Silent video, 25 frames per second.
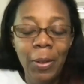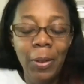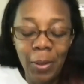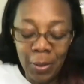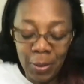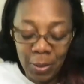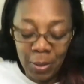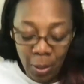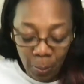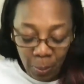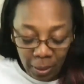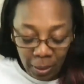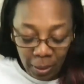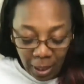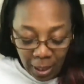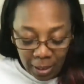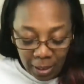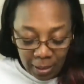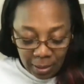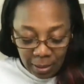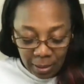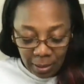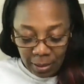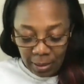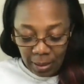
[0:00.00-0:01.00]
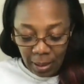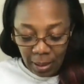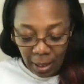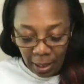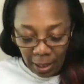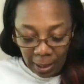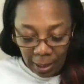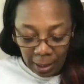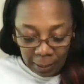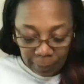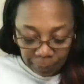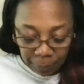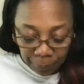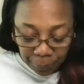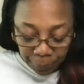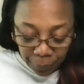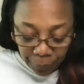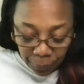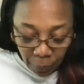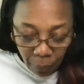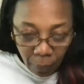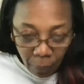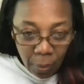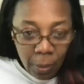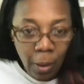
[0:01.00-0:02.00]
So, with that to say,
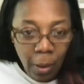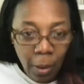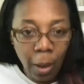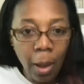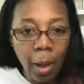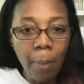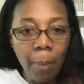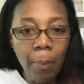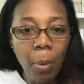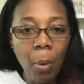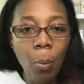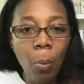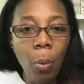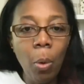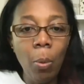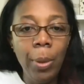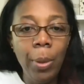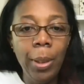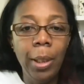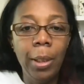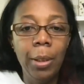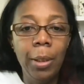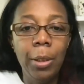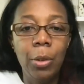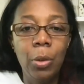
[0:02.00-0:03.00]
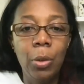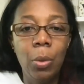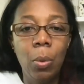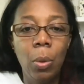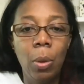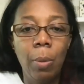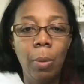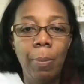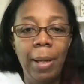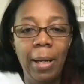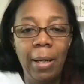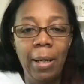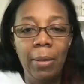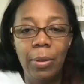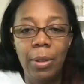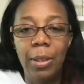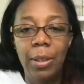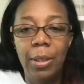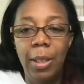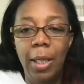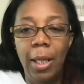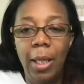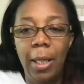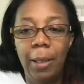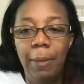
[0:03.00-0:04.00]
um, what we're going to talk about
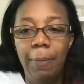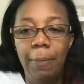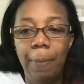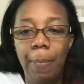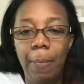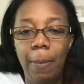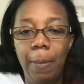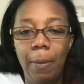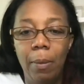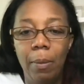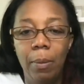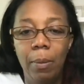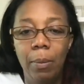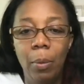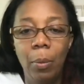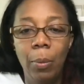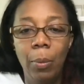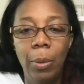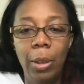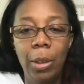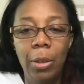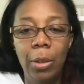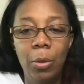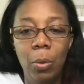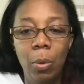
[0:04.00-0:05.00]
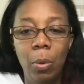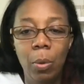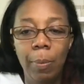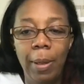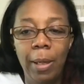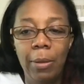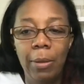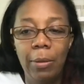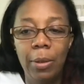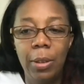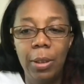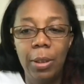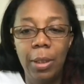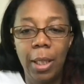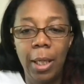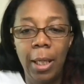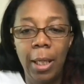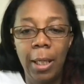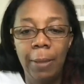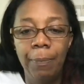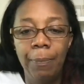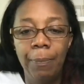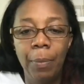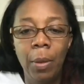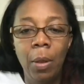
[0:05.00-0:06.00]
today, what we're going to talk about
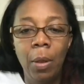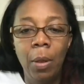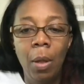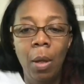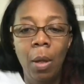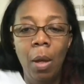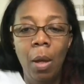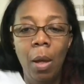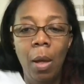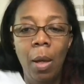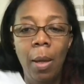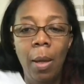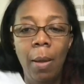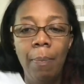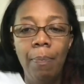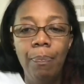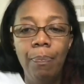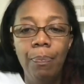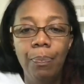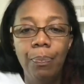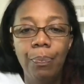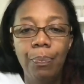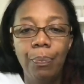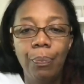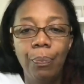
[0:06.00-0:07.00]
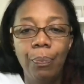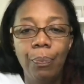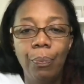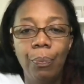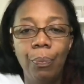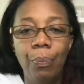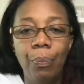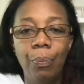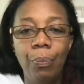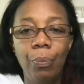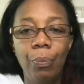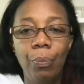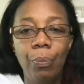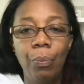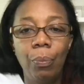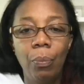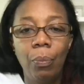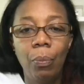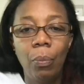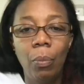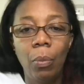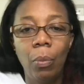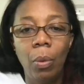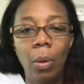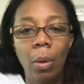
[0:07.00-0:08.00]
today, um,
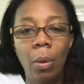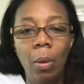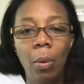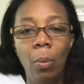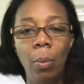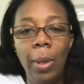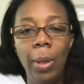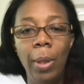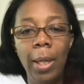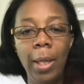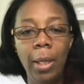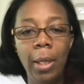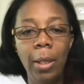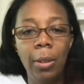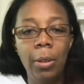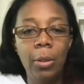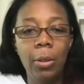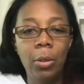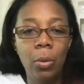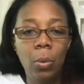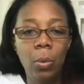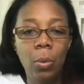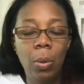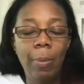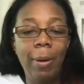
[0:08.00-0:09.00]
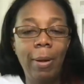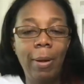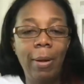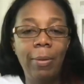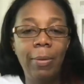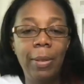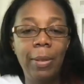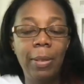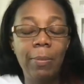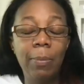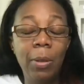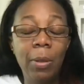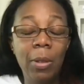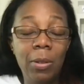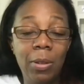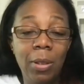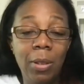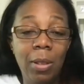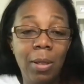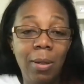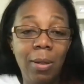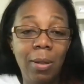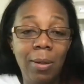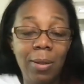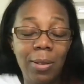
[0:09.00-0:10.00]
we're going to talk about in this
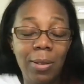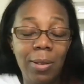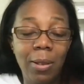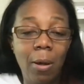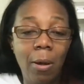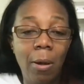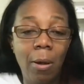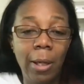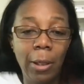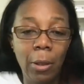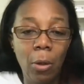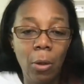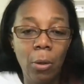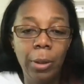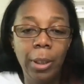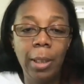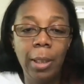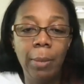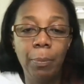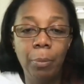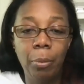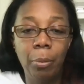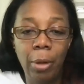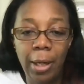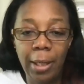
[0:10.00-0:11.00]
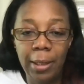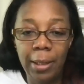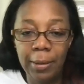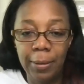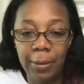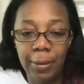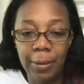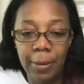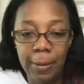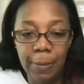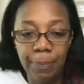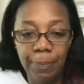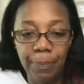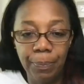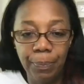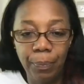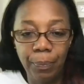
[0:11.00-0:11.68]
masterclass iconic brands